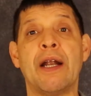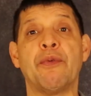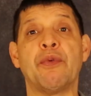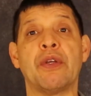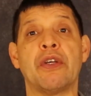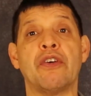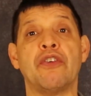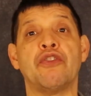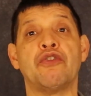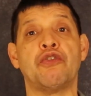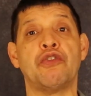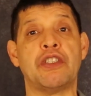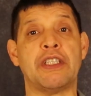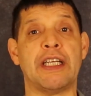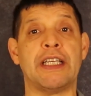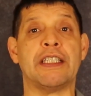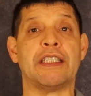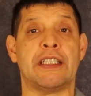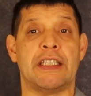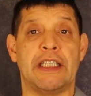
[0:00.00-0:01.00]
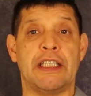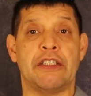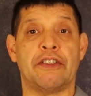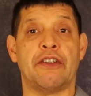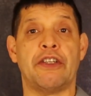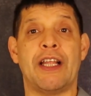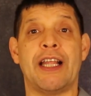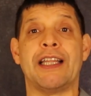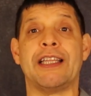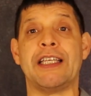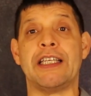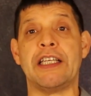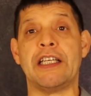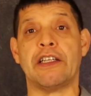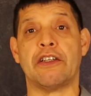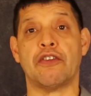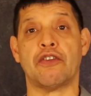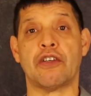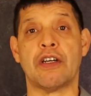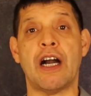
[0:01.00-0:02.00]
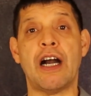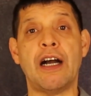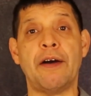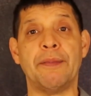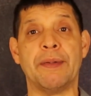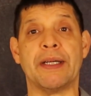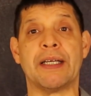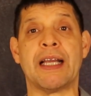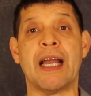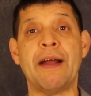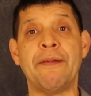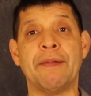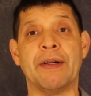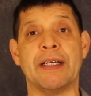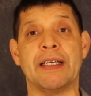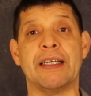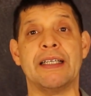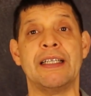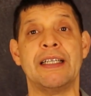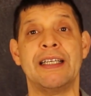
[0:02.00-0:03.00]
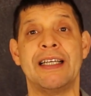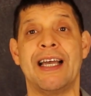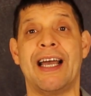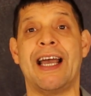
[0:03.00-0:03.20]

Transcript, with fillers: are we going to change into the digital camera